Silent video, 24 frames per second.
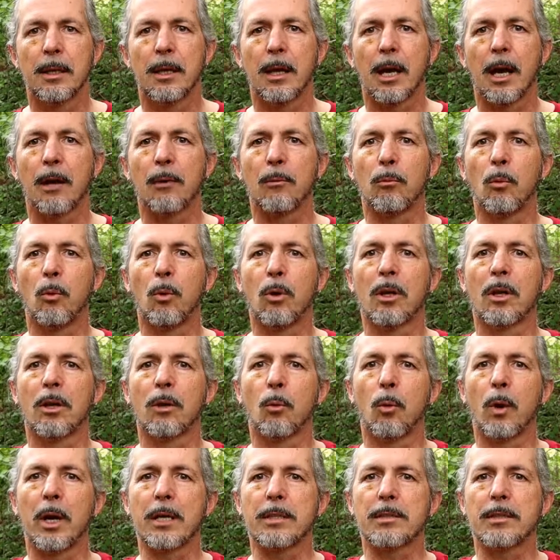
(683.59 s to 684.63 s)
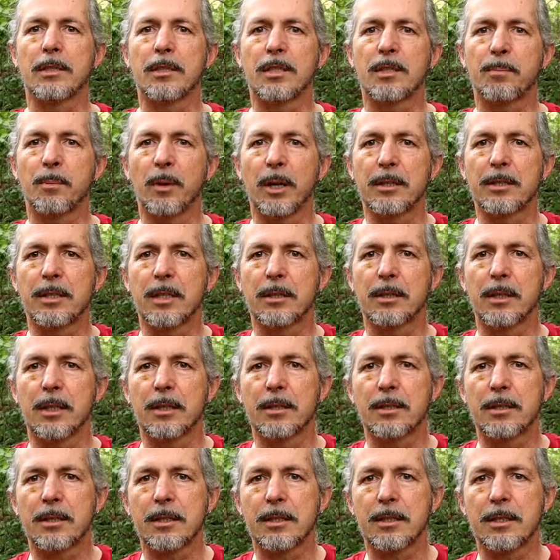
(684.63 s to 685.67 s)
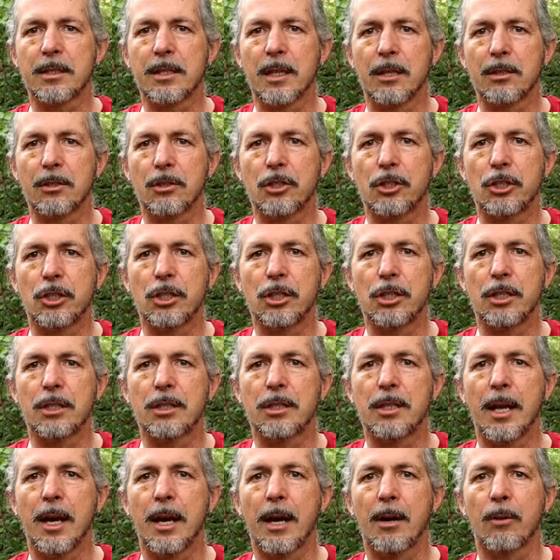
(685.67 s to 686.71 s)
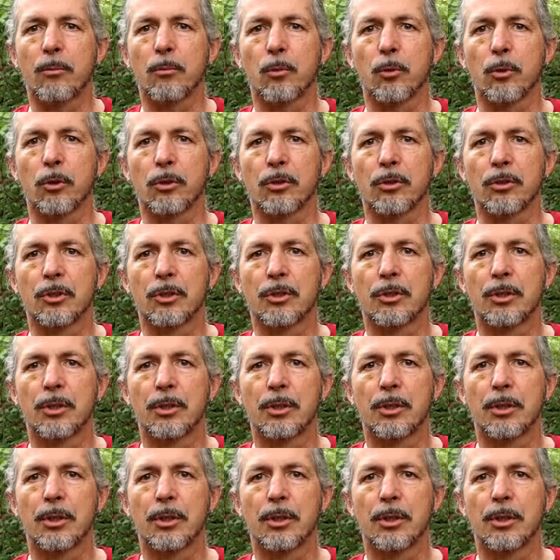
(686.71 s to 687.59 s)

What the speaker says: And one of the ways it spreads it is to send chi downwards.